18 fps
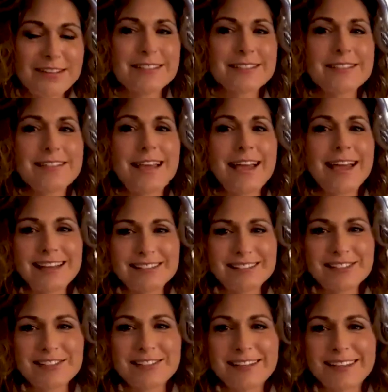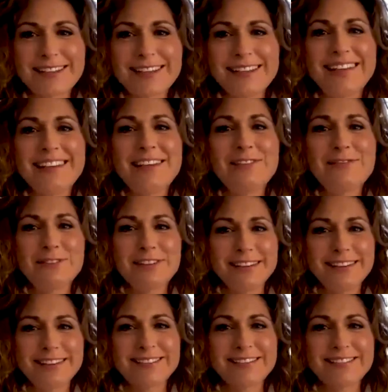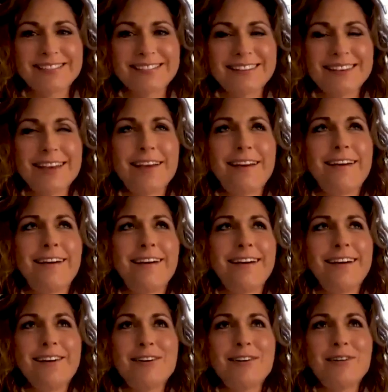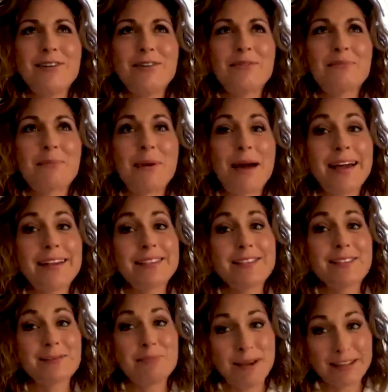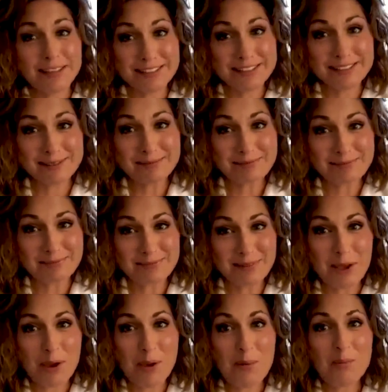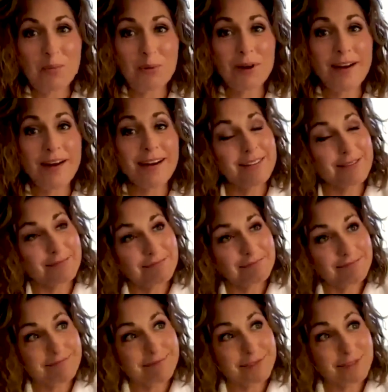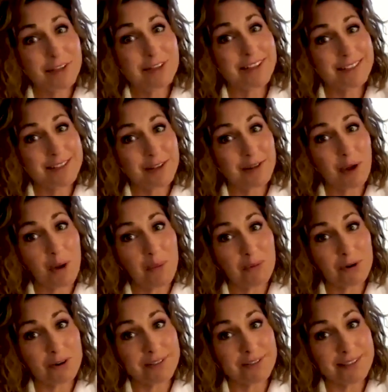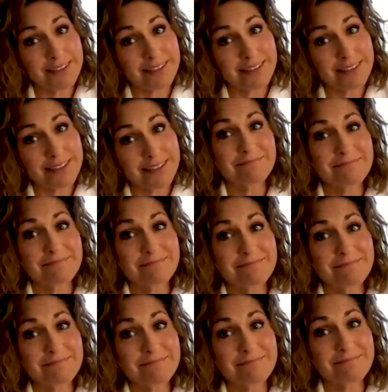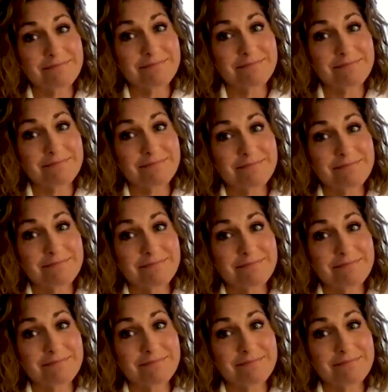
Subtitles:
fantastic evening at the Met, but not as an opera singer, but actually singing